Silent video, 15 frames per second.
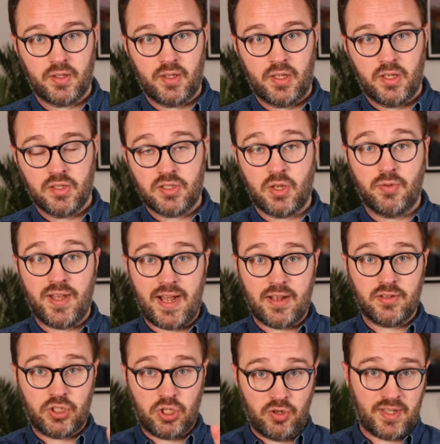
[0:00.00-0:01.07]
So that
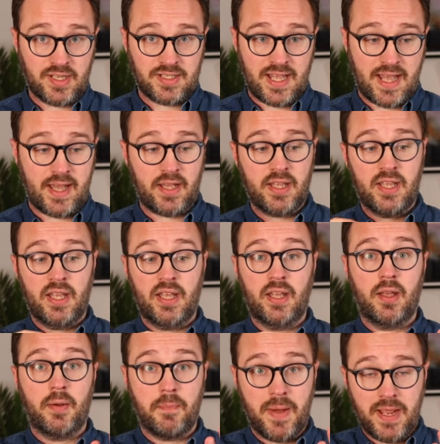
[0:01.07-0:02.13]
two things there,
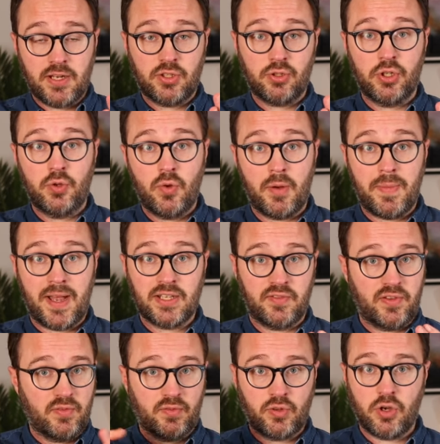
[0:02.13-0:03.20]
make sure you are matching. If
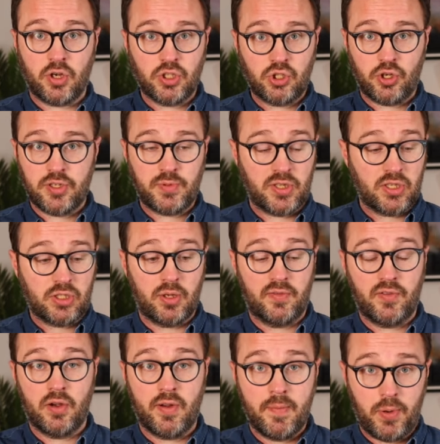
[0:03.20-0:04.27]
you've got a choice between the two, if
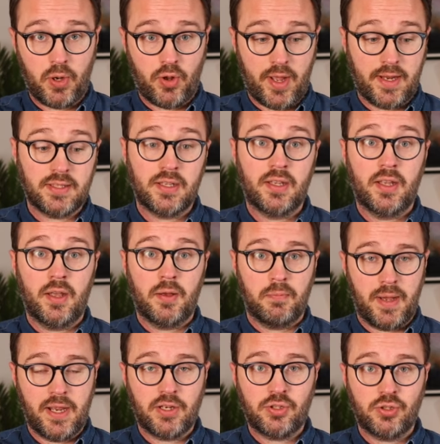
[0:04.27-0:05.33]
you're employed,
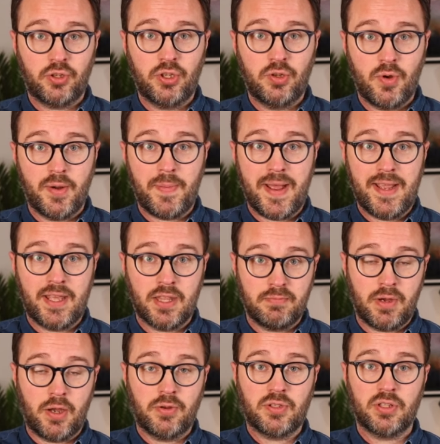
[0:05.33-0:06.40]
make sure you are making the
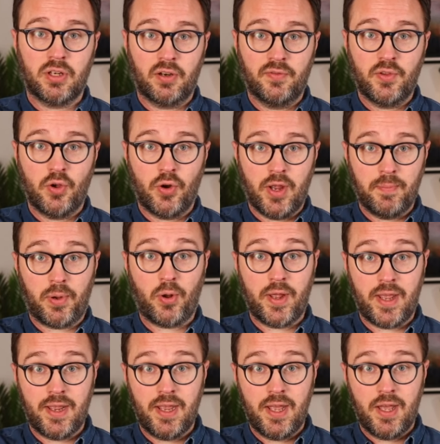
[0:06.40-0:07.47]
most of your
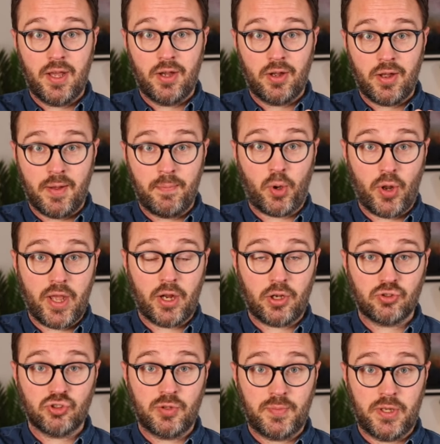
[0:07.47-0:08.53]
employer
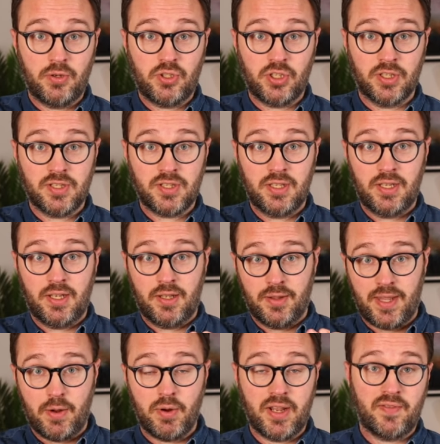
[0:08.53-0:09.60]
contributions.
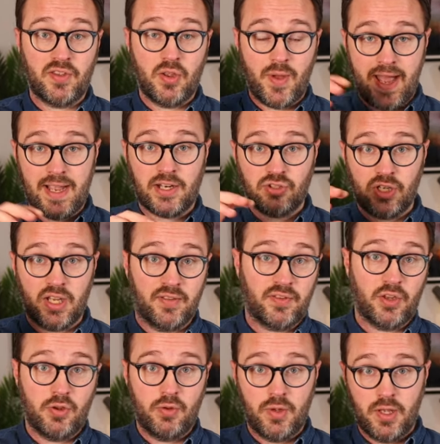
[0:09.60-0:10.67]
They will give you extra if
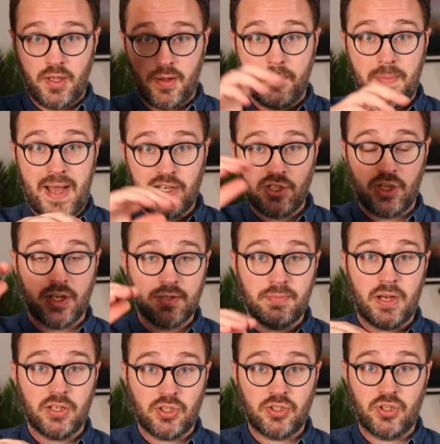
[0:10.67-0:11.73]
you match it as
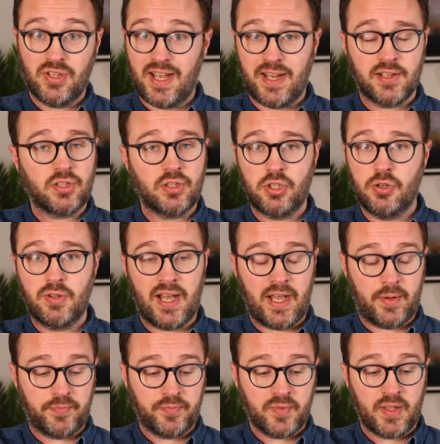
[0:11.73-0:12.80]
much as you can, so do that.
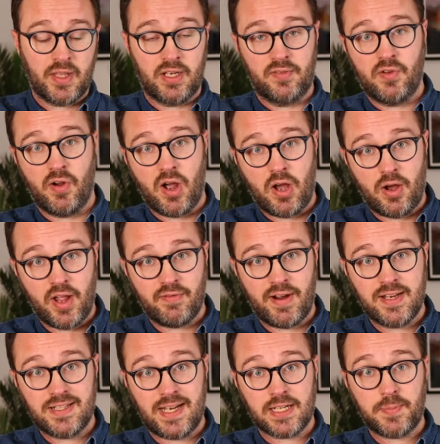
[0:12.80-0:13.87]
And if you're a higher rate
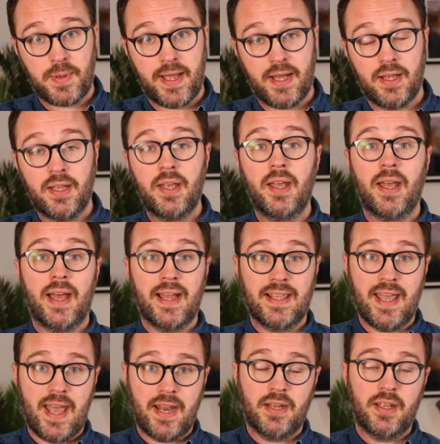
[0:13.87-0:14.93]
taxpayer,
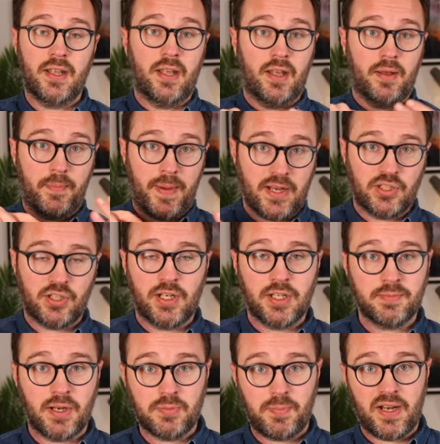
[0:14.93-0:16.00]
again, pension is
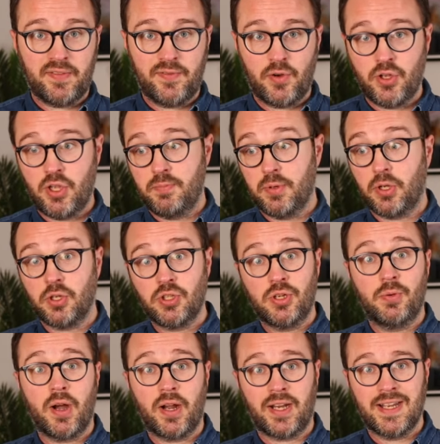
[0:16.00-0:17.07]
much better for you because you
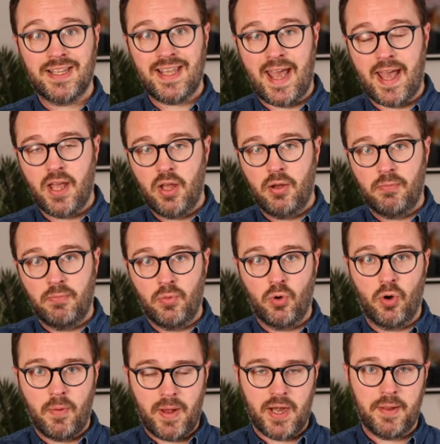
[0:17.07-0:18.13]
are going to get more
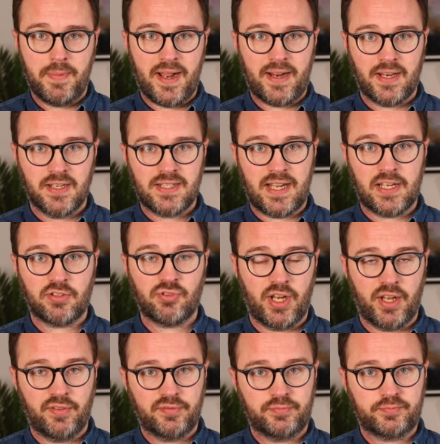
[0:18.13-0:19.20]
money back in tax
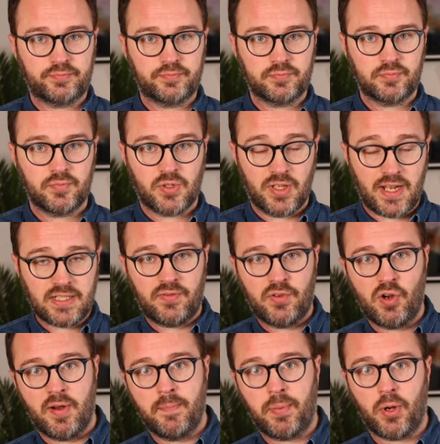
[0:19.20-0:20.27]
relief. So that's if
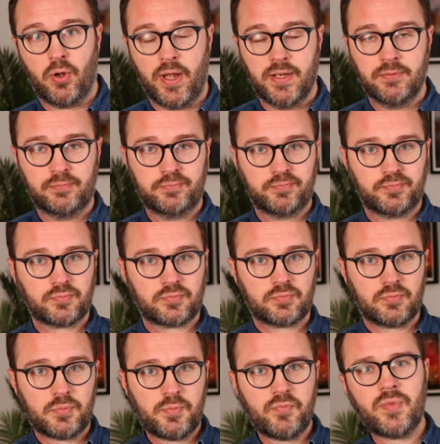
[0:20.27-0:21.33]
you're employed.
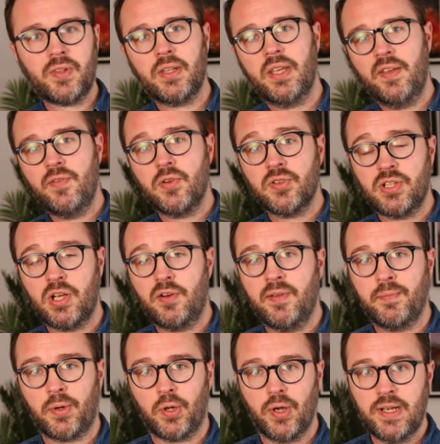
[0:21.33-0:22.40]
If you're
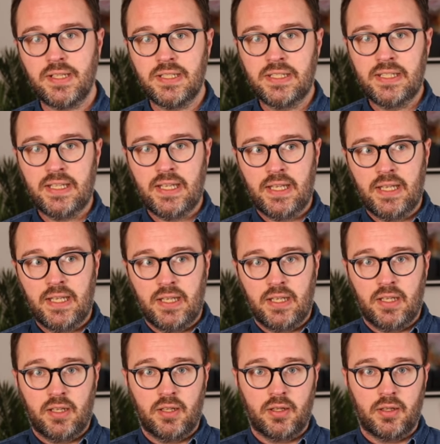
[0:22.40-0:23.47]
self-employed,
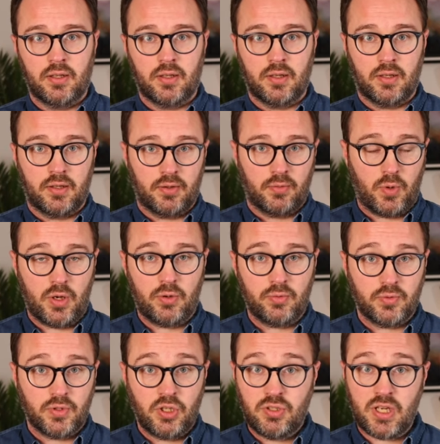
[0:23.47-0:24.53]
well,
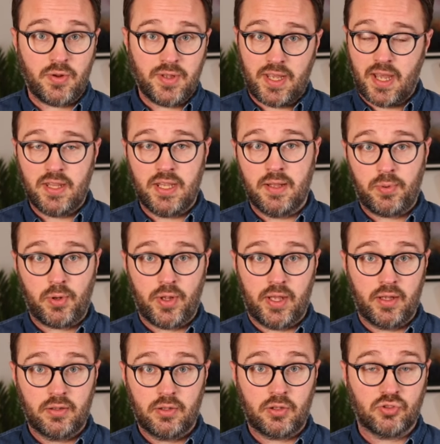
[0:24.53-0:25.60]
you don't get the employer
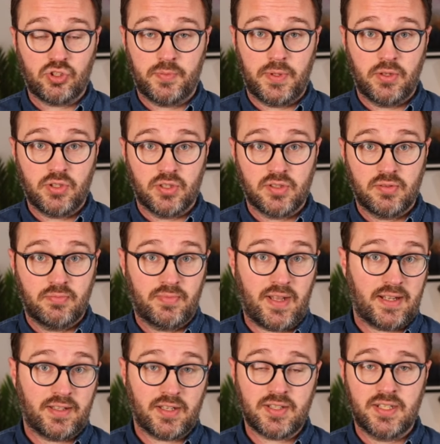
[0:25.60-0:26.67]
contributions. That
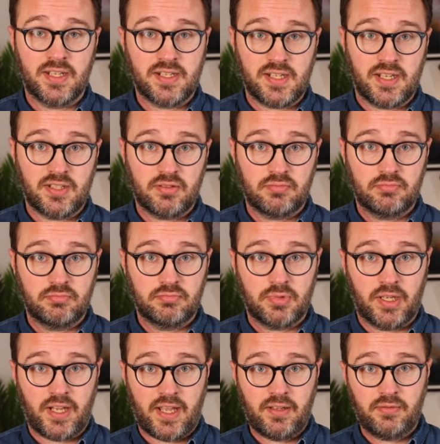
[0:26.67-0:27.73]
doesn't exist,
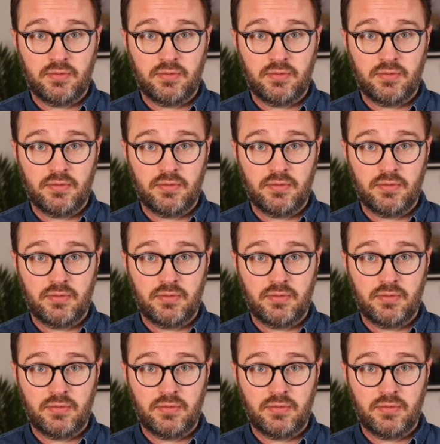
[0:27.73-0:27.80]
okay?